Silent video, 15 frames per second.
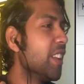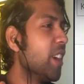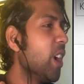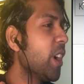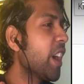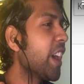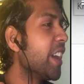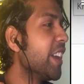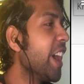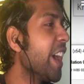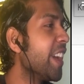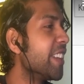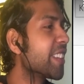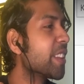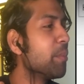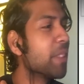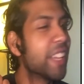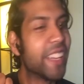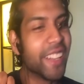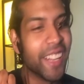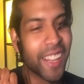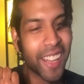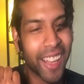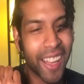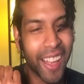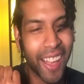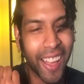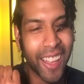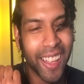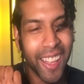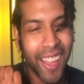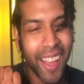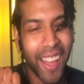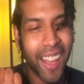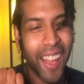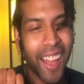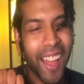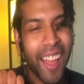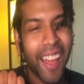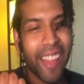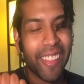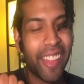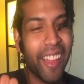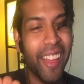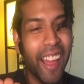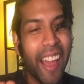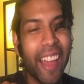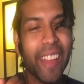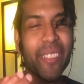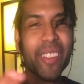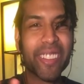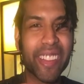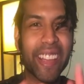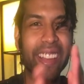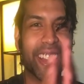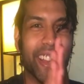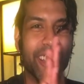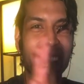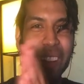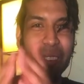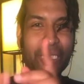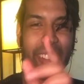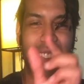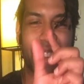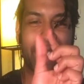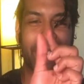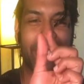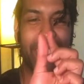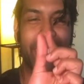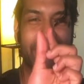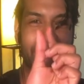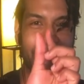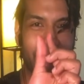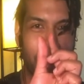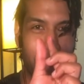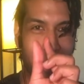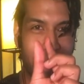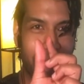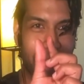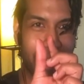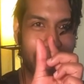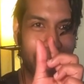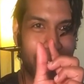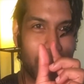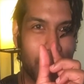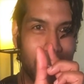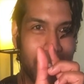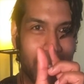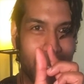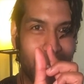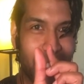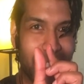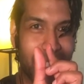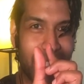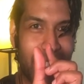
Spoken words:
Okay, yay, it's complete. It was like this big to begin with,